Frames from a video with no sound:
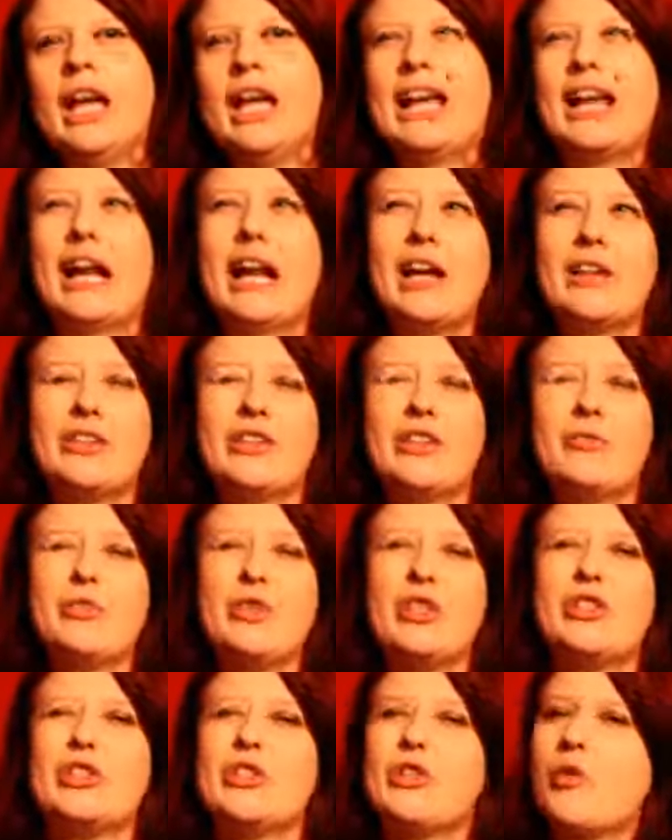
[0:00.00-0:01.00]
It hasn't
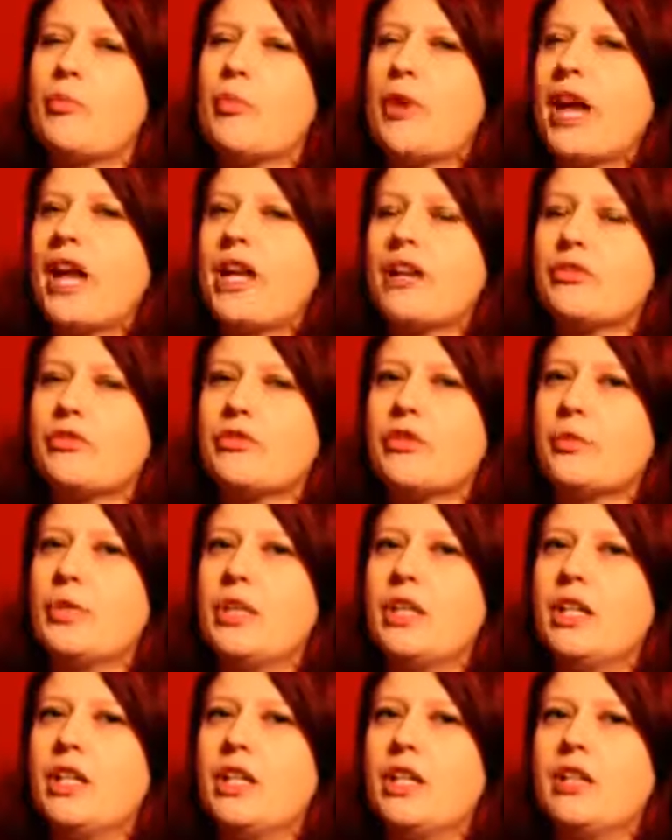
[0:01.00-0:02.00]
been so bad for
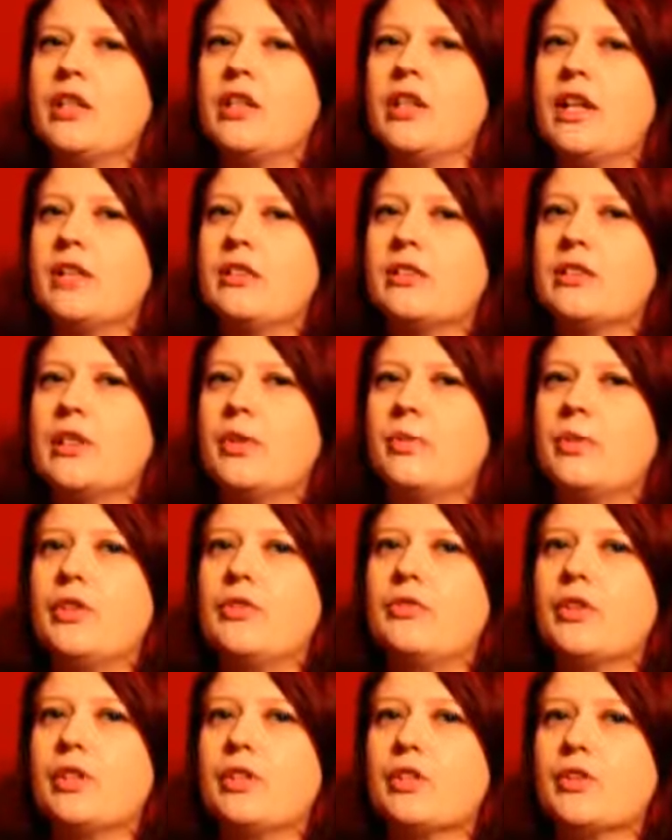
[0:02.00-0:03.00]
me in the last couple
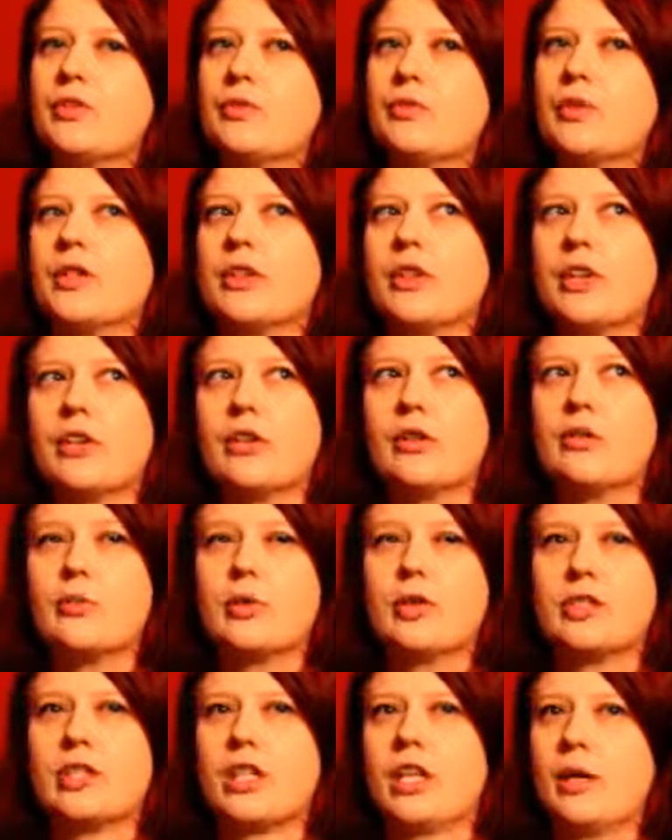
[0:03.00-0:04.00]
of years, but there
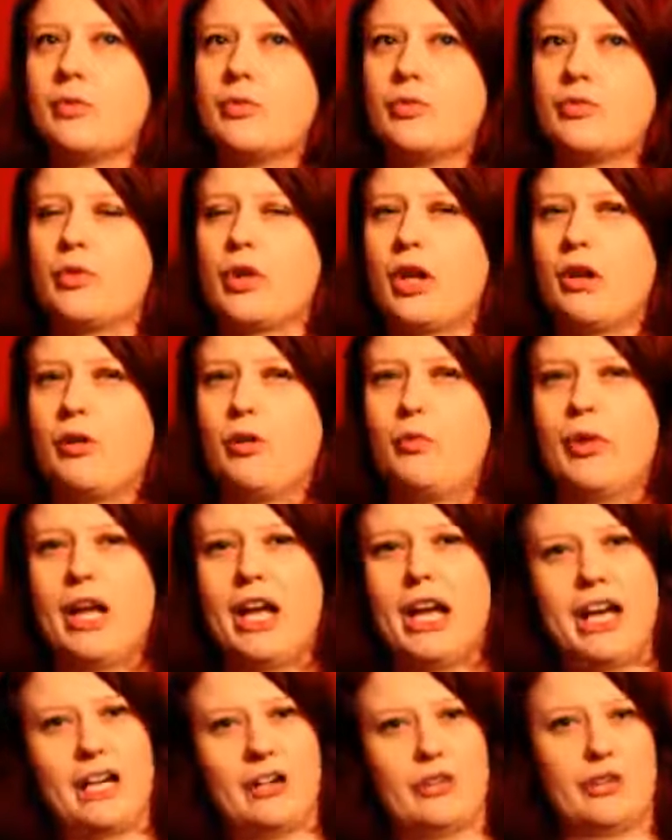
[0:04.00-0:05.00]
were times where I would
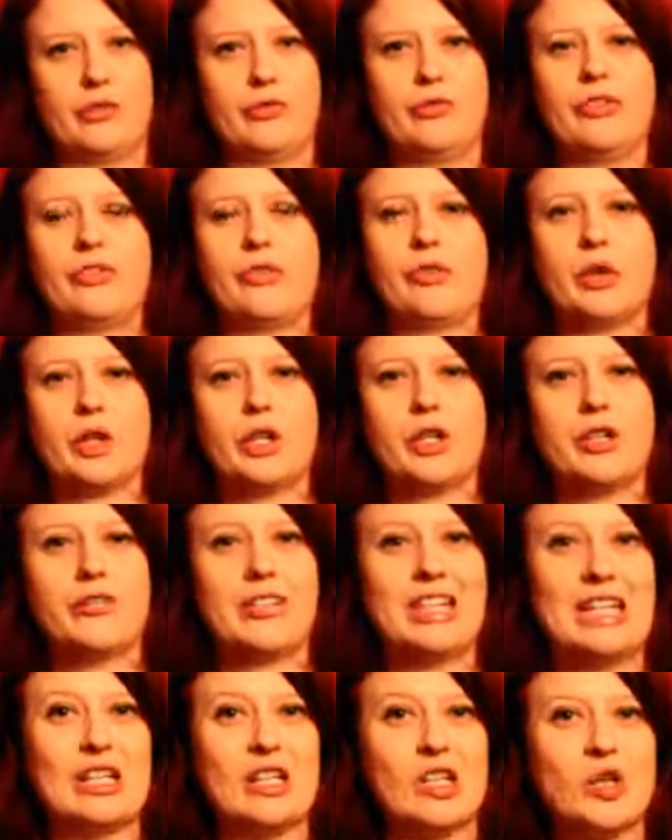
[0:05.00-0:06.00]
buy, I don't know if you've ever heard
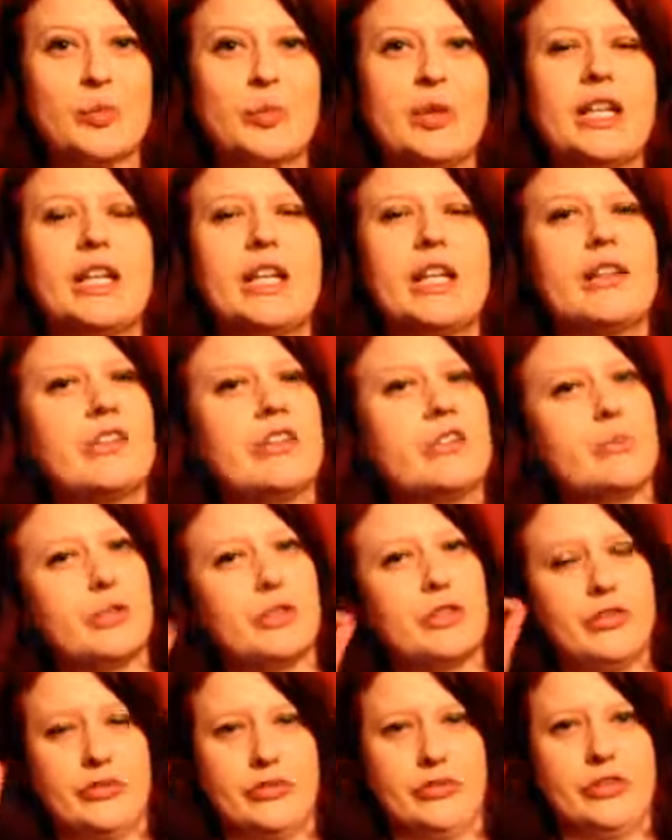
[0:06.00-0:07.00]
of earplanes,
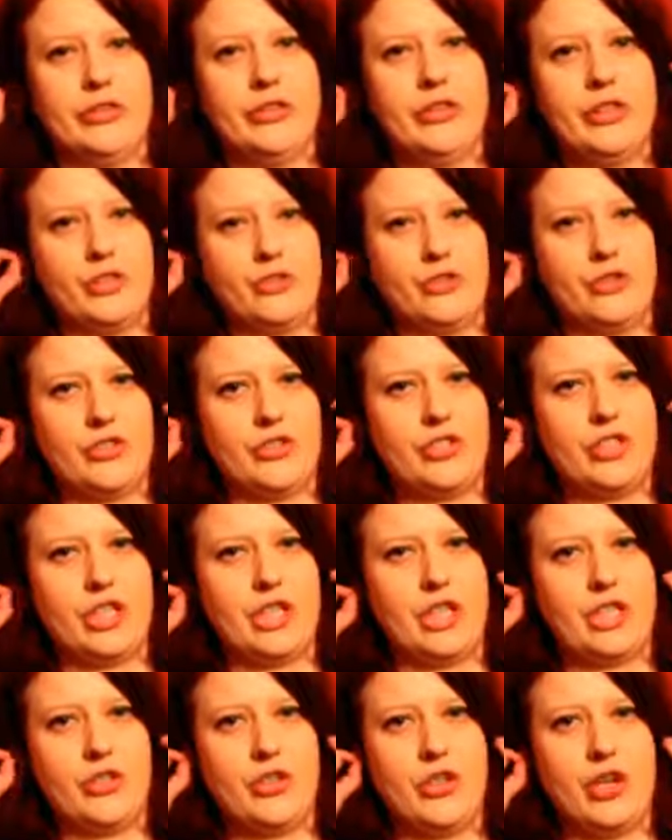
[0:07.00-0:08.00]
but those little things you
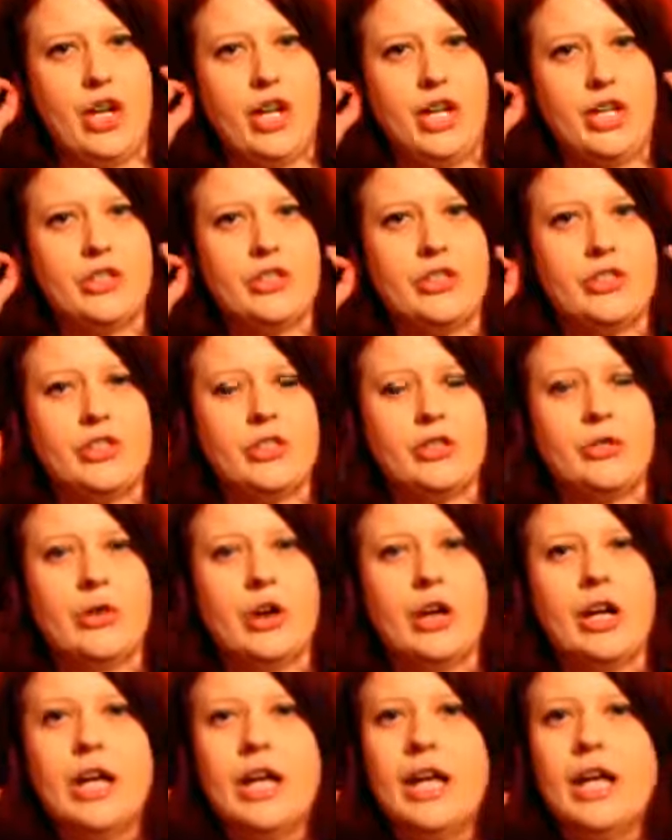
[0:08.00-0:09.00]
stick in your head
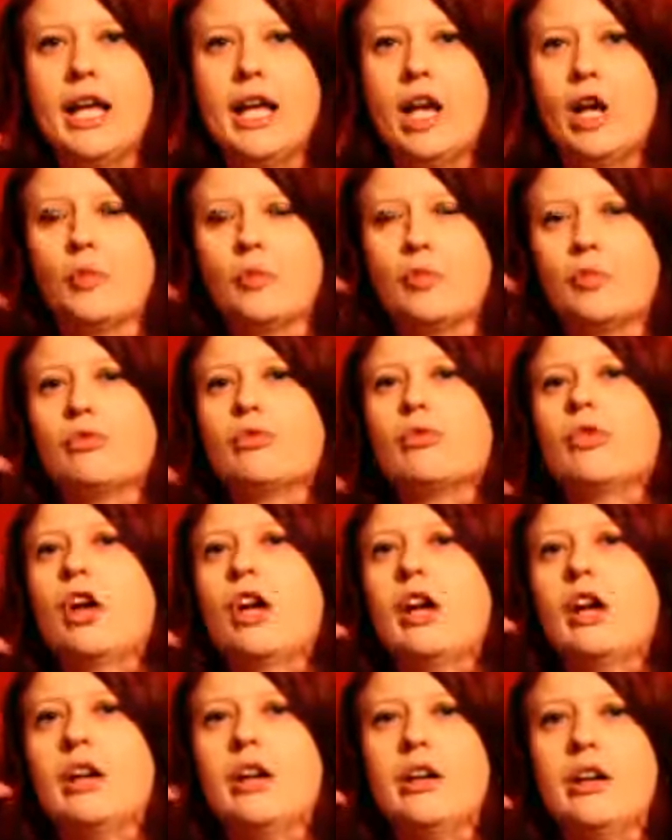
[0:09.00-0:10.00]
to help
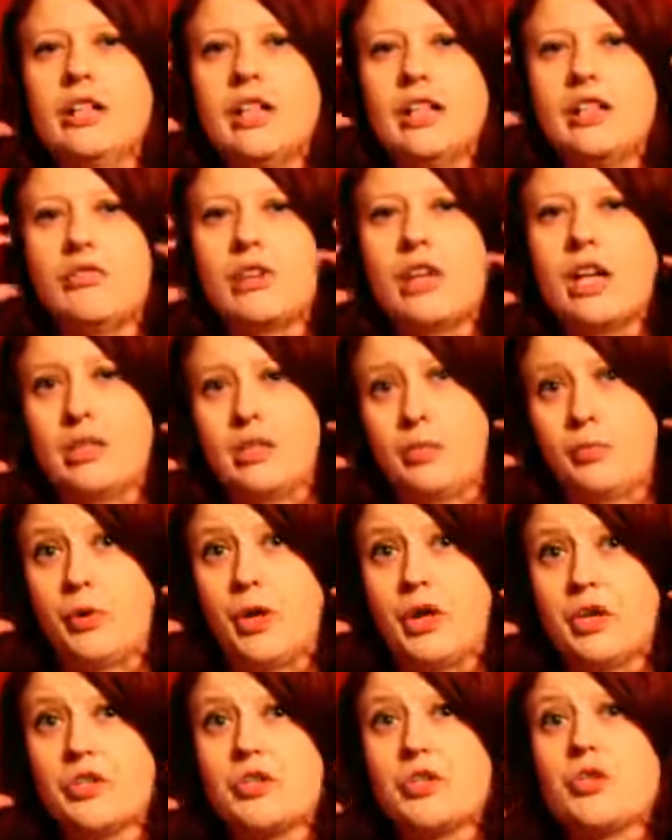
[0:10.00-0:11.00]
alleviate the
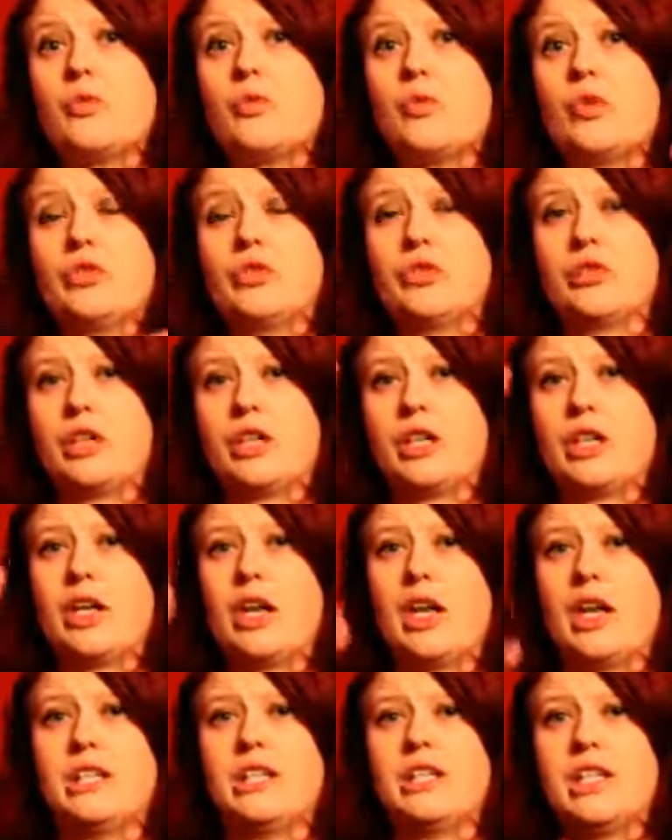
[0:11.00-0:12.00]
pressure during
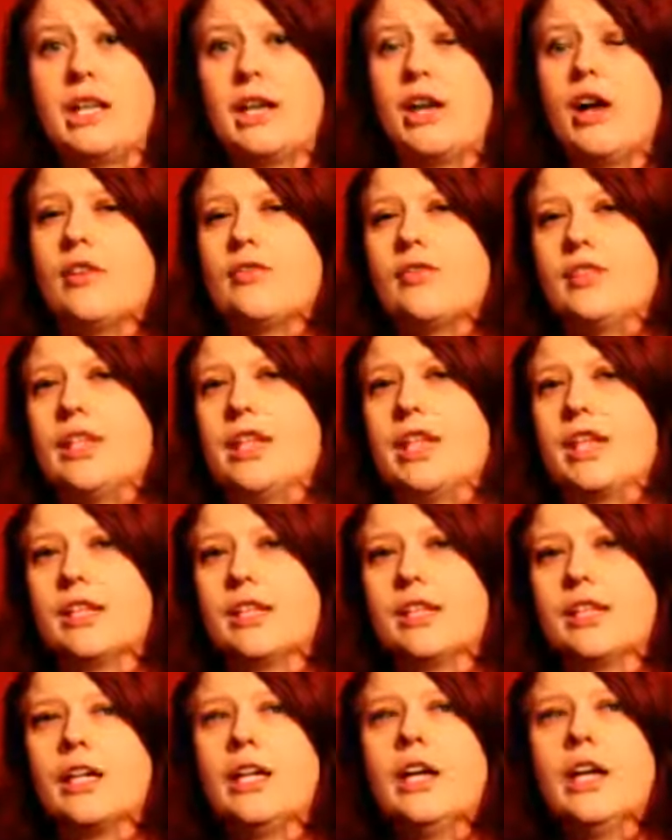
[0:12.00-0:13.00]
takeoff and
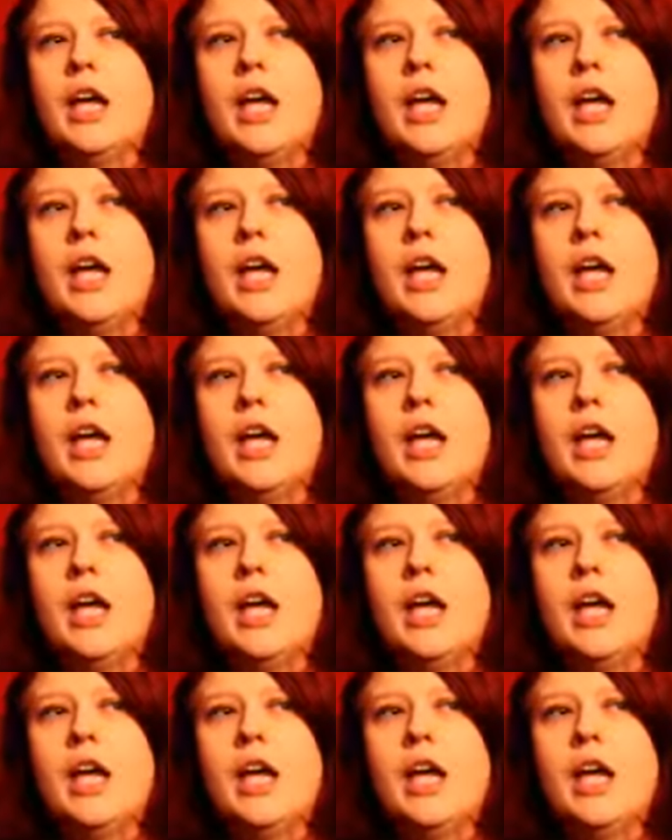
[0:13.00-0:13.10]
landing.